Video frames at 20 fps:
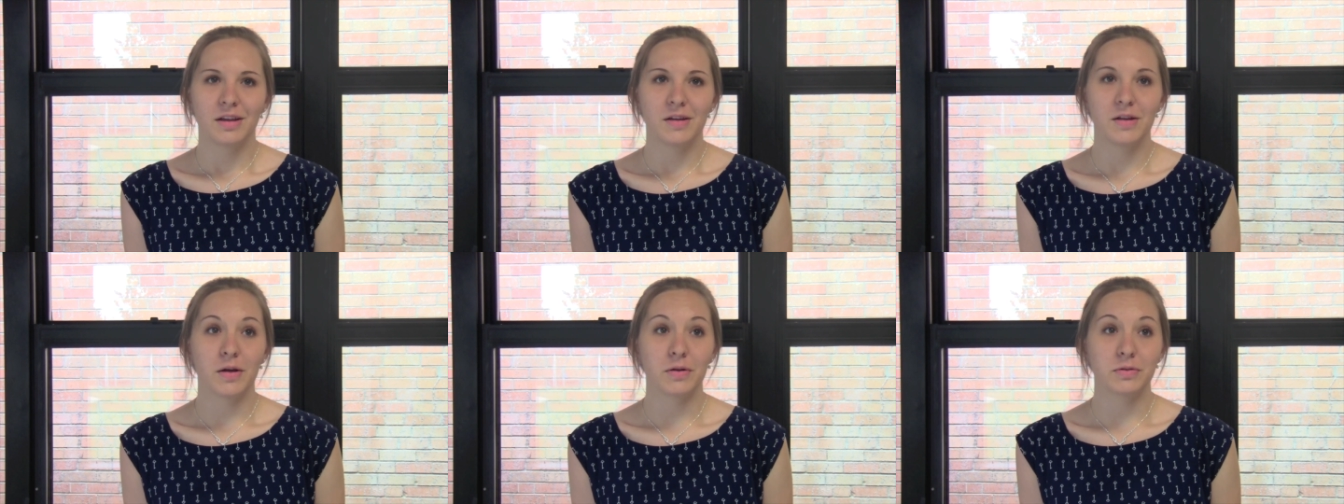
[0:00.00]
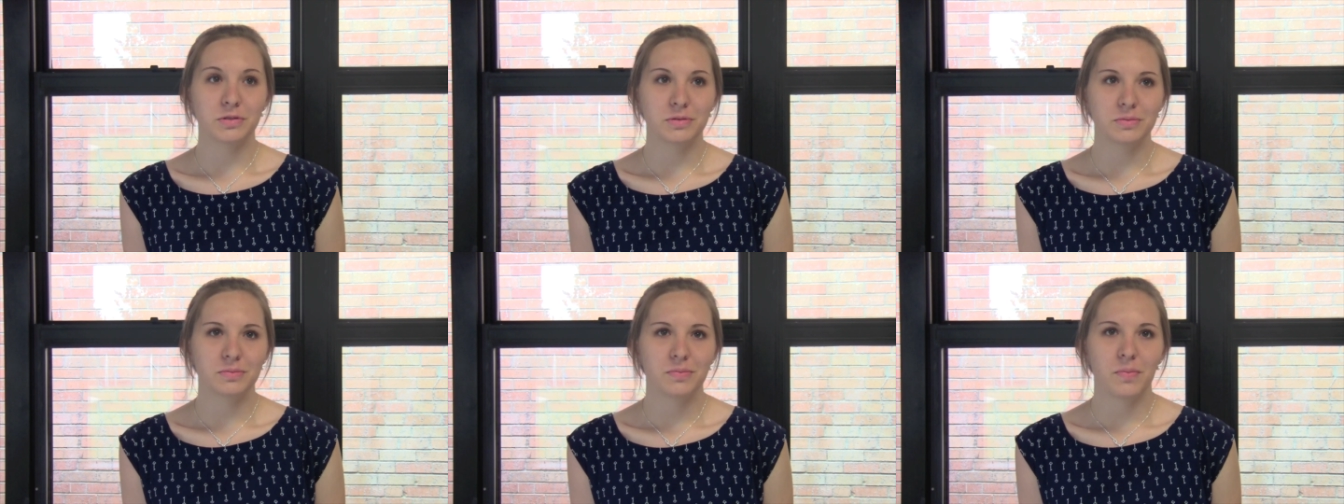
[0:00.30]
you
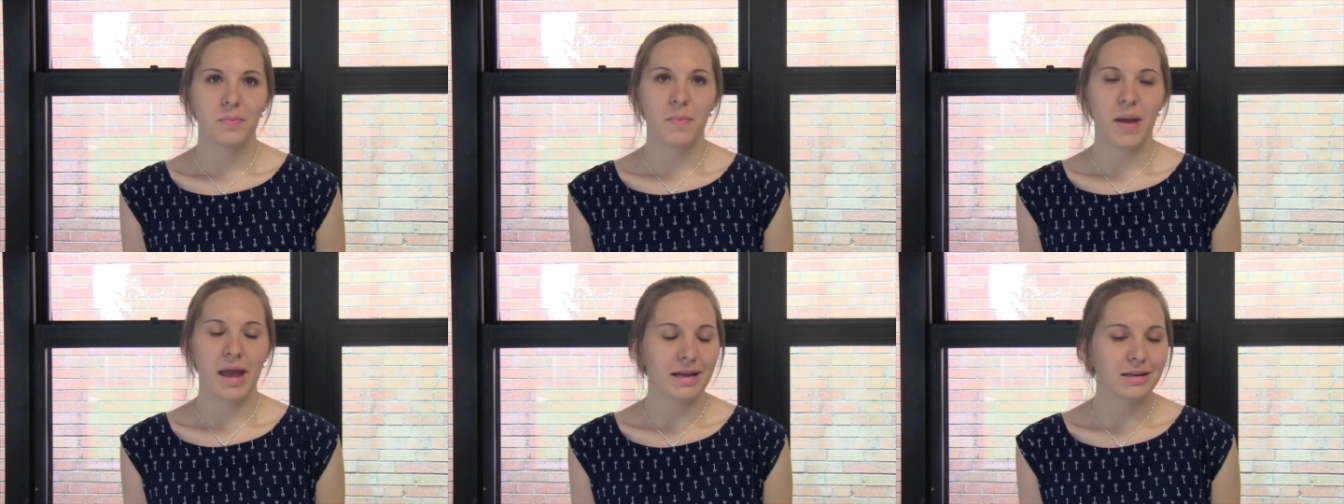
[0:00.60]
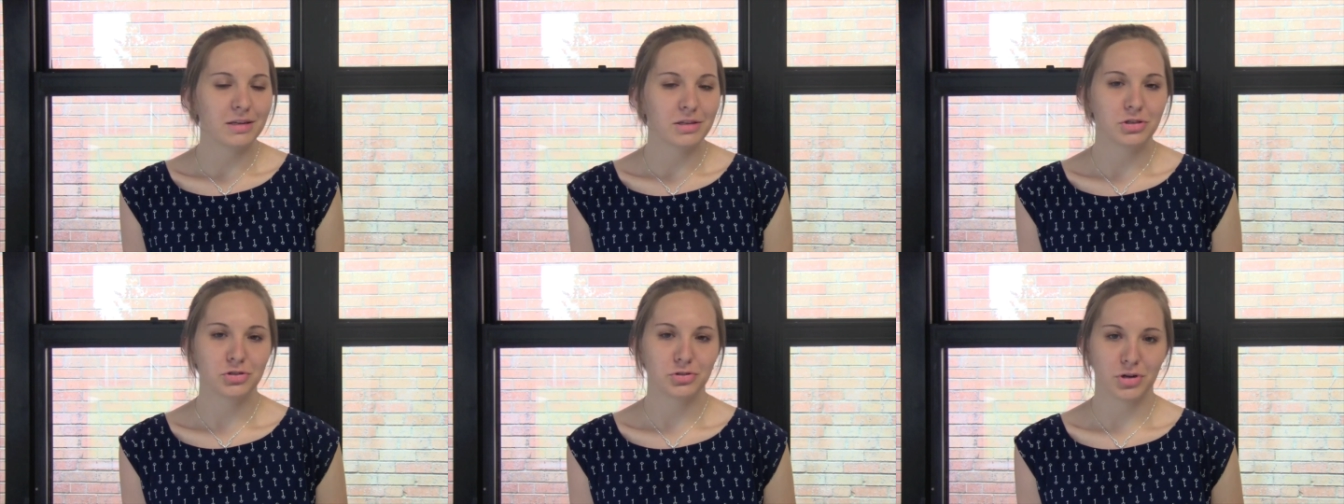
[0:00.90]
know,
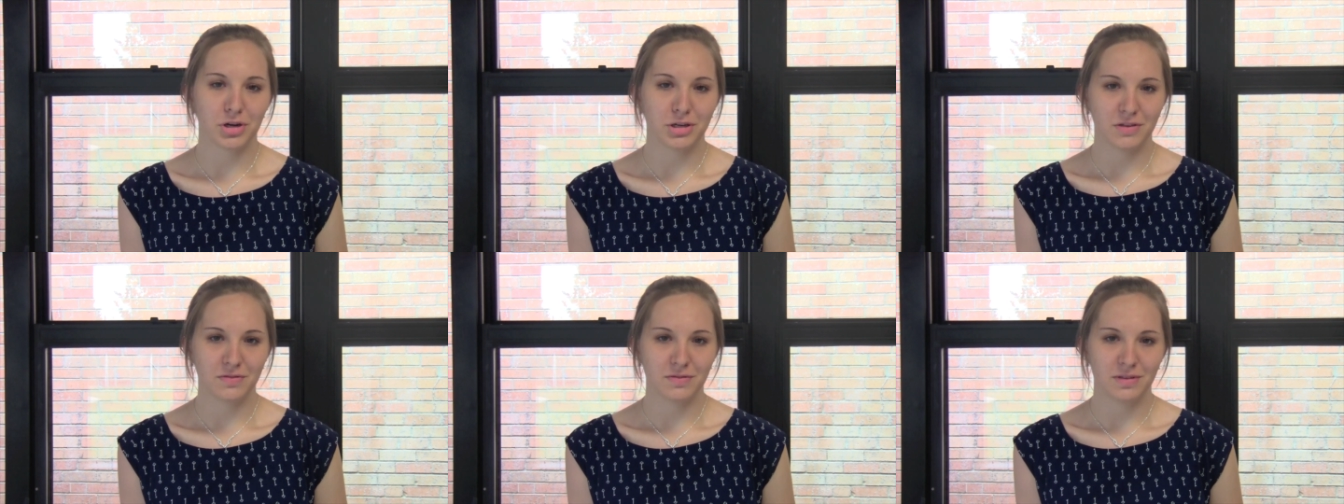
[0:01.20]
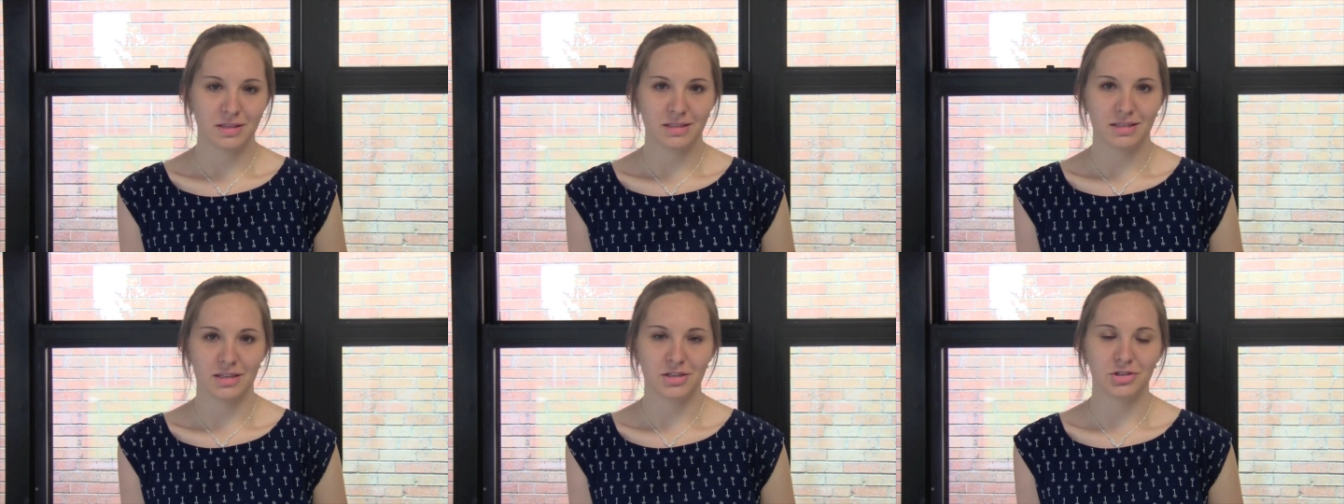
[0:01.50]
make destructive
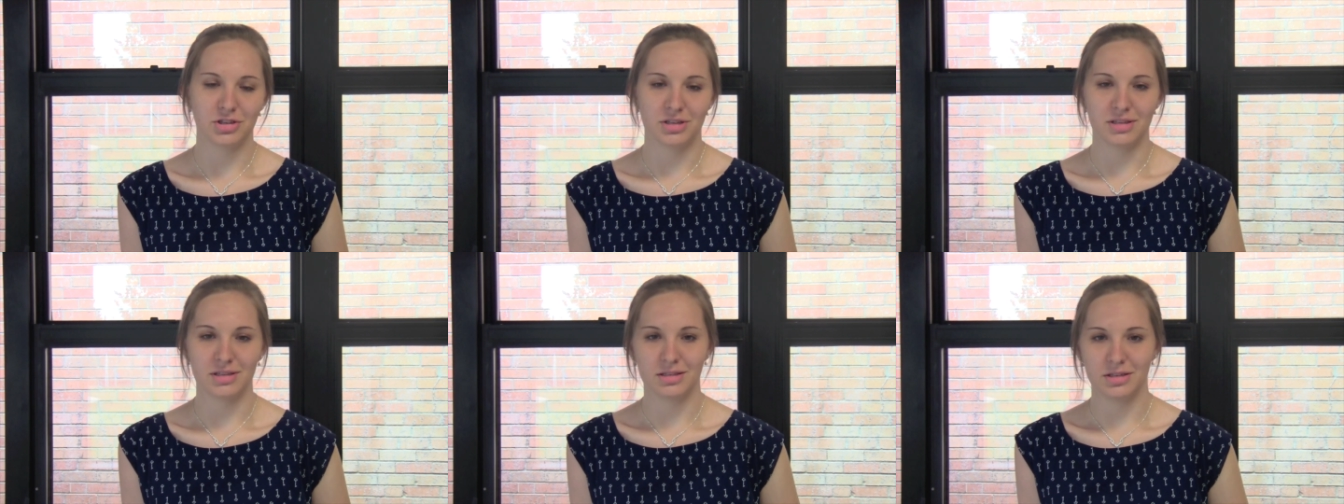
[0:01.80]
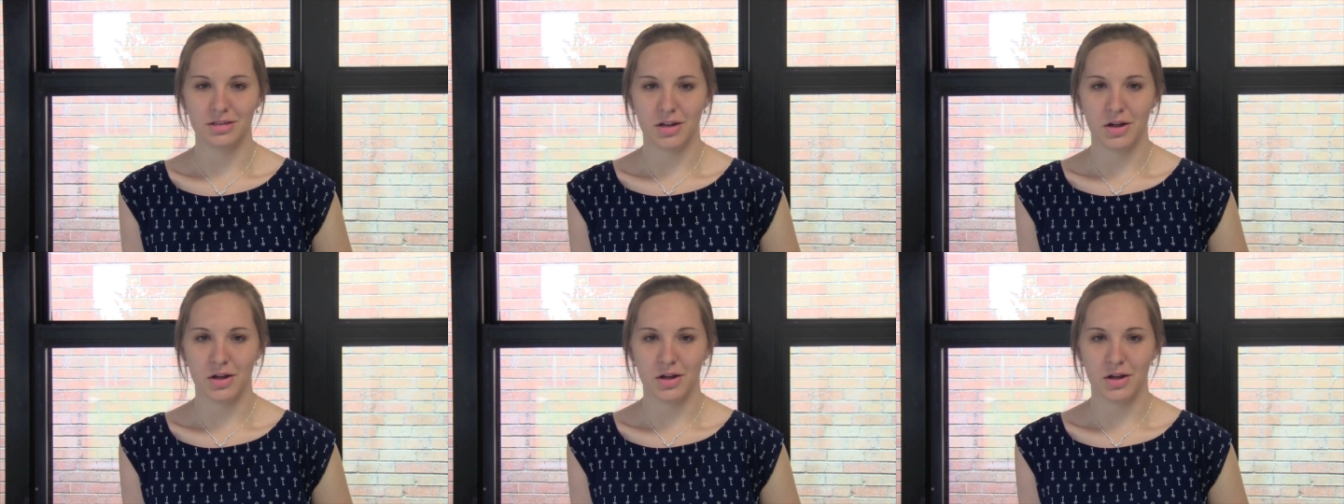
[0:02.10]
decisions.